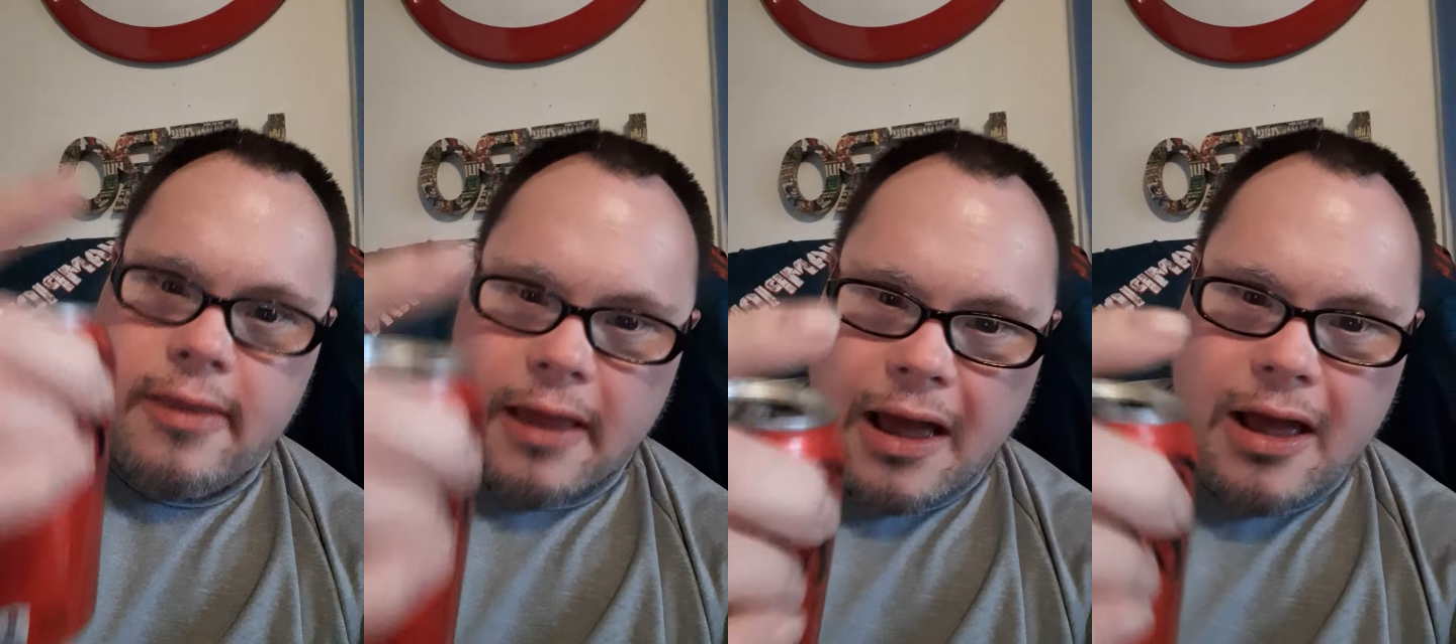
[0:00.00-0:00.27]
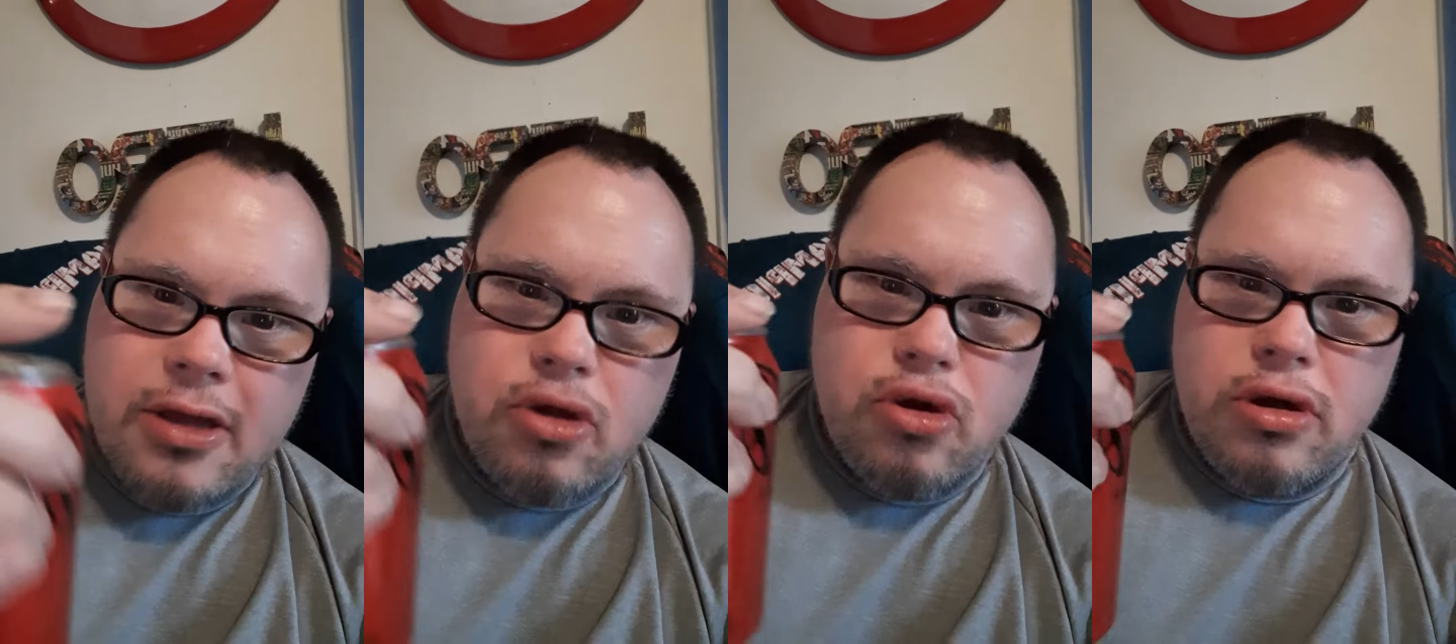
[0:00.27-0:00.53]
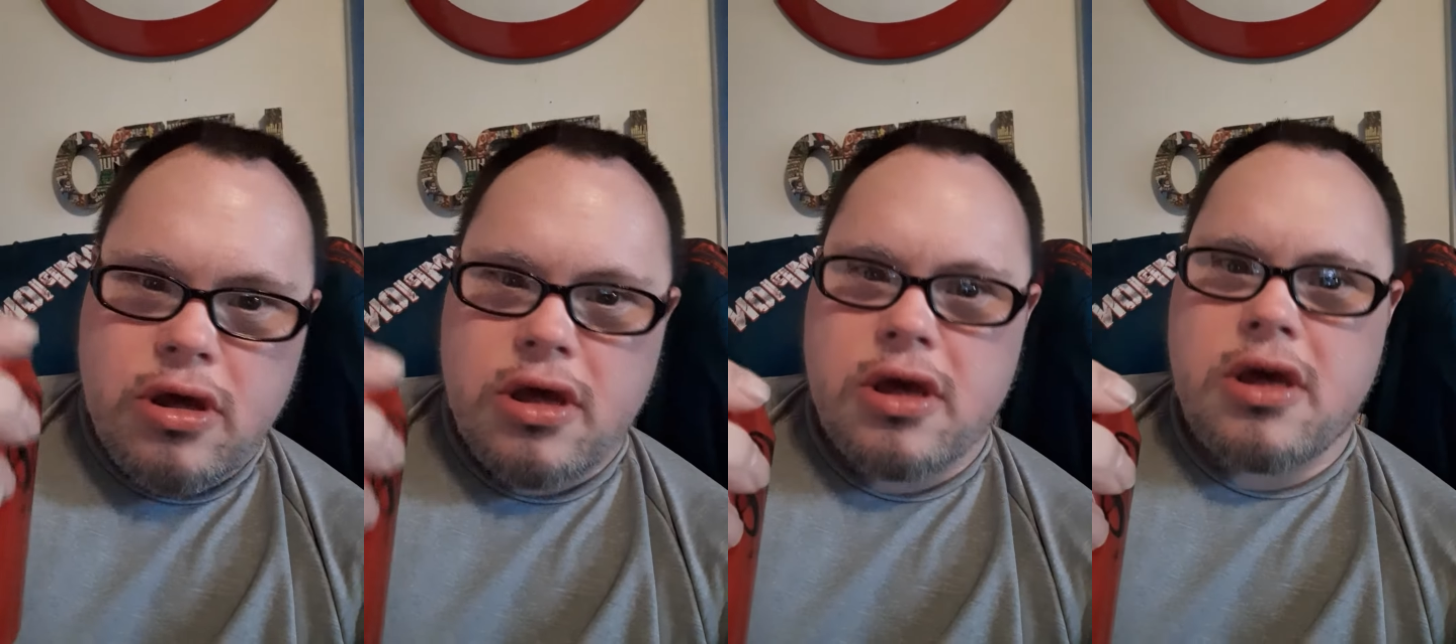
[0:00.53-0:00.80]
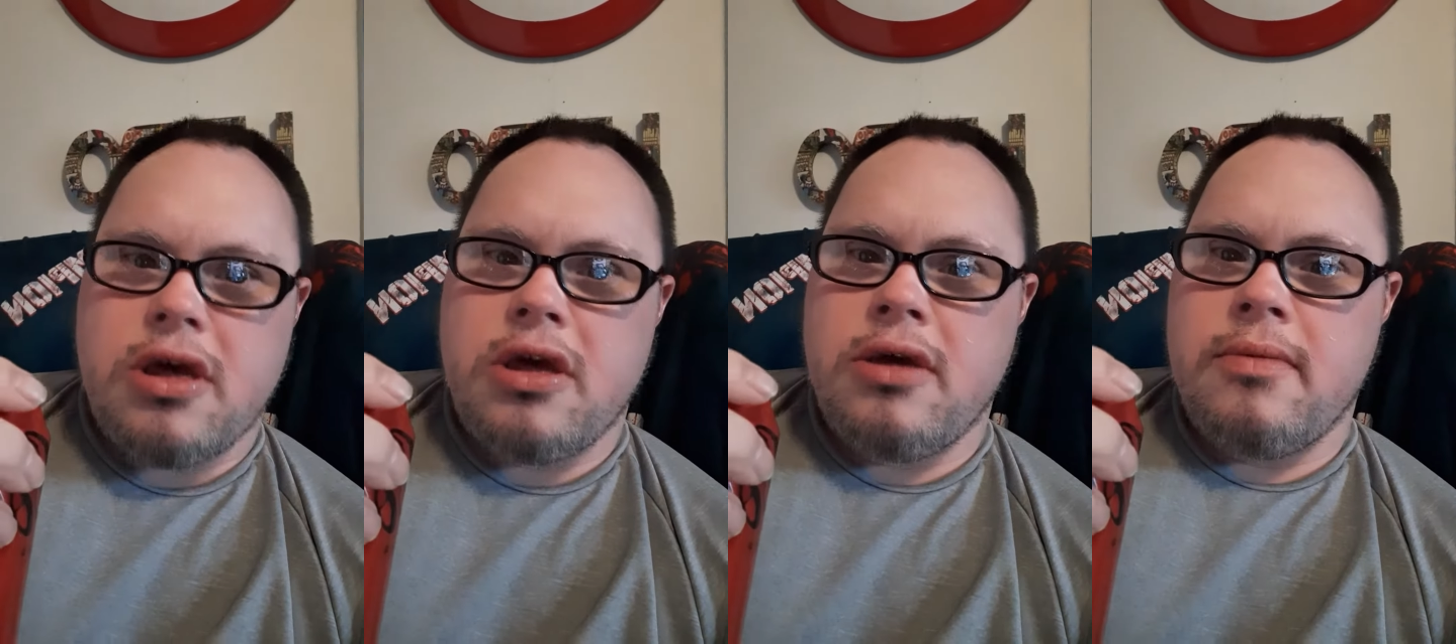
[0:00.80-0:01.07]
that
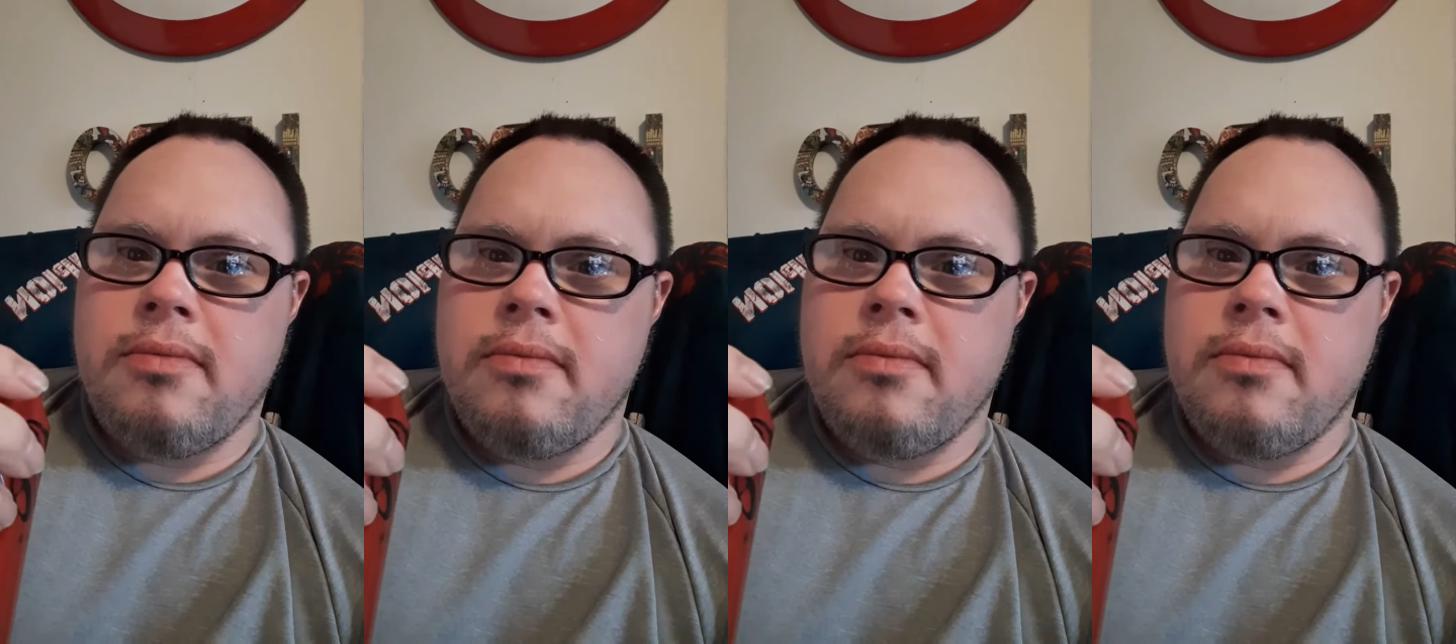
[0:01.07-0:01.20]
drink.